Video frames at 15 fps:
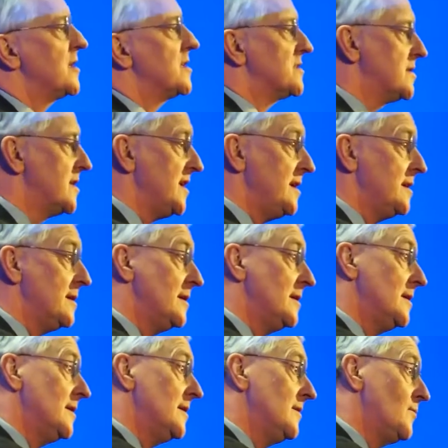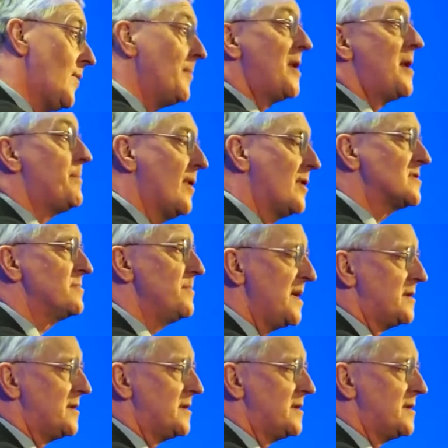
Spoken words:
because the 1 minute past